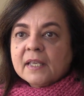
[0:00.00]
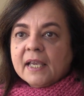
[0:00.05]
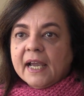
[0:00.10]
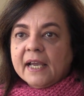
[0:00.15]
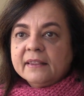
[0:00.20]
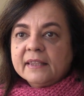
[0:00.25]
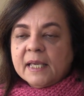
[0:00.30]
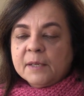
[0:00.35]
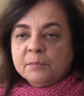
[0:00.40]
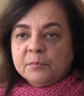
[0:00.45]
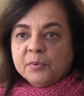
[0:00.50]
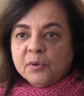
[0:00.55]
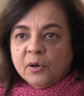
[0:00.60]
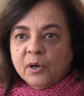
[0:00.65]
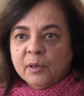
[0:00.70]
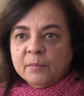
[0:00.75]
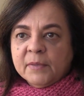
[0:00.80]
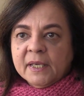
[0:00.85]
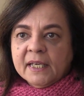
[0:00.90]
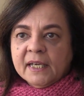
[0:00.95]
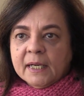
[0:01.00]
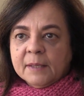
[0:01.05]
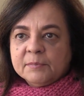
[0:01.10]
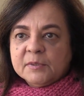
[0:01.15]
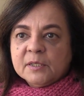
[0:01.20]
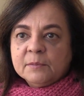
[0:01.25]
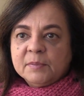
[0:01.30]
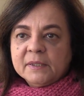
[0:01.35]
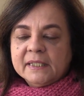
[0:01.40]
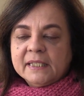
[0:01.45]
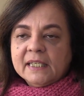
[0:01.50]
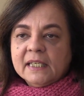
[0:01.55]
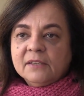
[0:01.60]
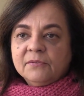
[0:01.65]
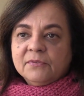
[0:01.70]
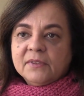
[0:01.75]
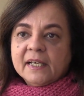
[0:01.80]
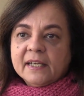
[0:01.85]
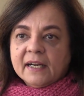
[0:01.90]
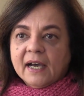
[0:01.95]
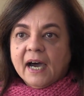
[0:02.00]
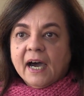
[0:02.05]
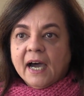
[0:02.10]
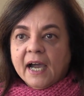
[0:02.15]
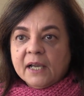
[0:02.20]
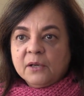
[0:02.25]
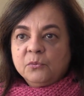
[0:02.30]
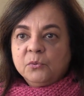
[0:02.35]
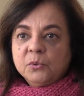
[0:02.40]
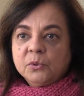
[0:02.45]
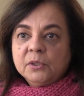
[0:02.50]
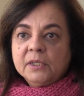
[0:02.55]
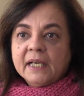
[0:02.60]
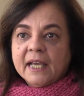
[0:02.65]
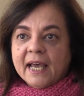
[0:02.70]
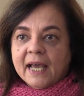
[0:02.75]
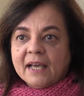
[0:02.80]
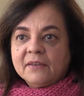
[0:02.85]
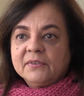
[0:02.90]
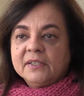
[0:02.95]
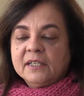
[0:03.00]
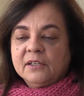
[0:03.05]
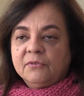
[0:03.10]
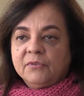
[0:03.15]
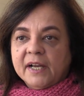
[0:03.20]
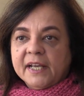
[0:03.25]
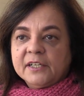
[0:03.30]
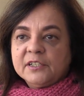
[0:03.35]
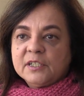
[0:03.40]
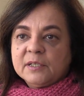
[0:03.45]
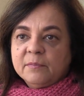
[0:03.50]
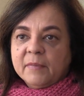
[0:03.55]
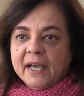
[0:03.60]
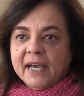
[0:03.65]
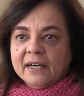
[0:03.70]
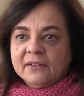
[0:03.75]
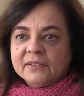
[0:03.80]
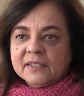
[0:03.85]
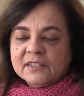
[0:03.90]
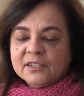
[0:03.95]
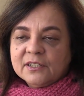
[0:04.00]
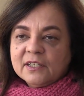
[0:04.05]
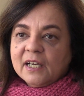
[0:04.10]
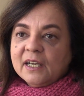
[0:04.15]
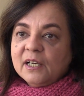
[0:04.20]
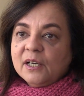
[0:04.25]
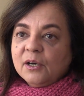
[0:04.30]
and they brought me up to believe that I would have an arranged marriage.